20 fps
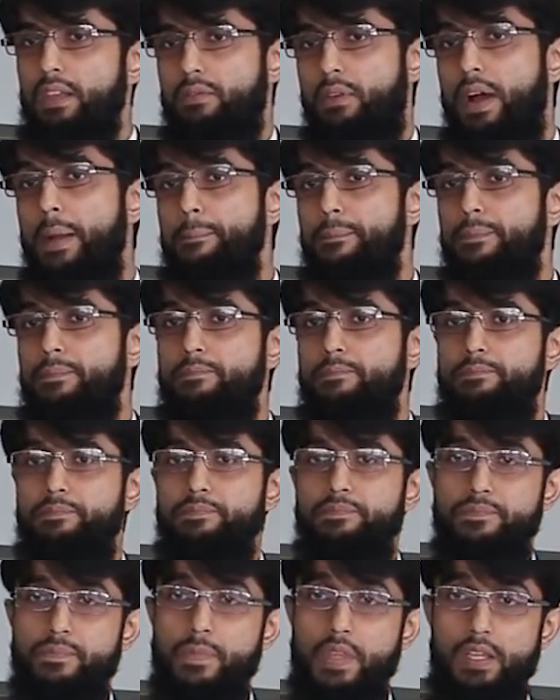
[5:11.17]
right? Is
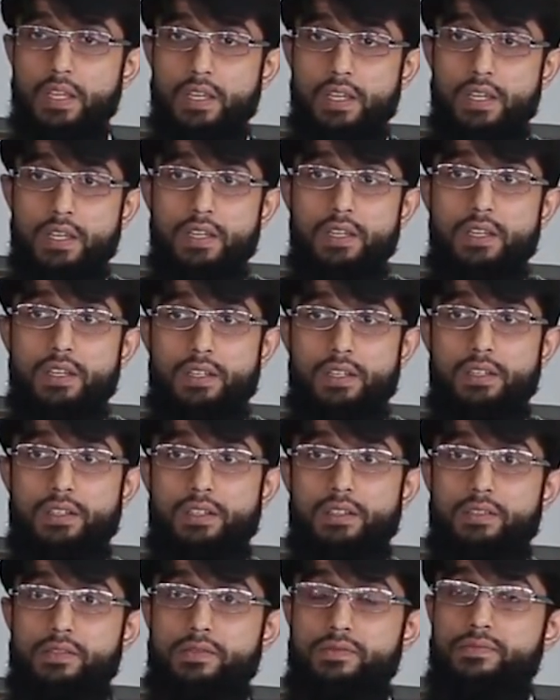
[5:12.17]
that, so when you, is
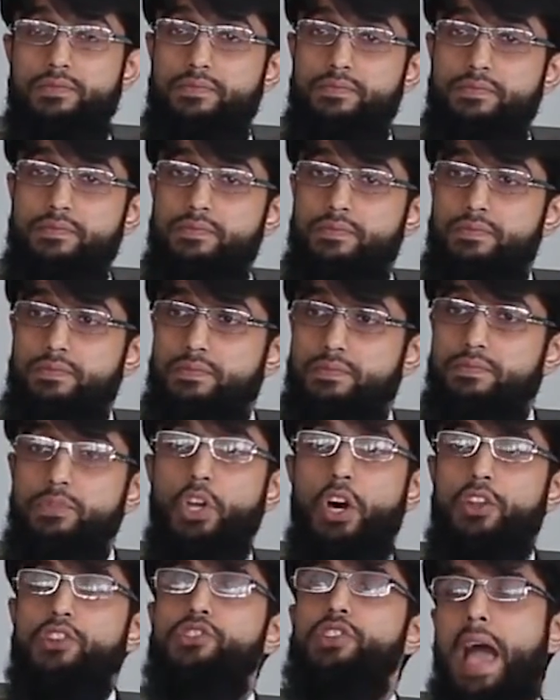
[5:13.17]
that what Adam did then?
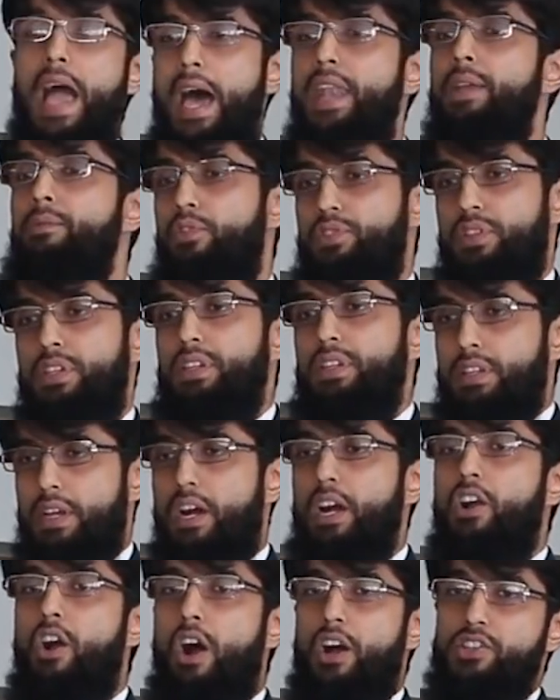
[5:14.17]
No, no, so Adam was a,
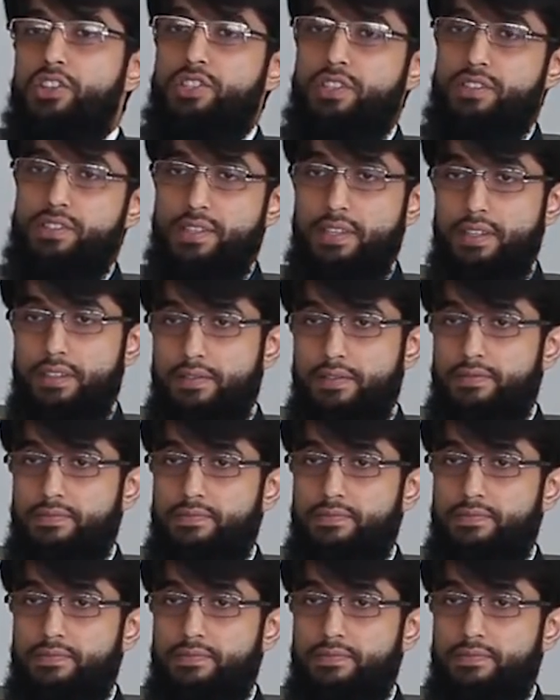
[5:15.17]
a conscious sin.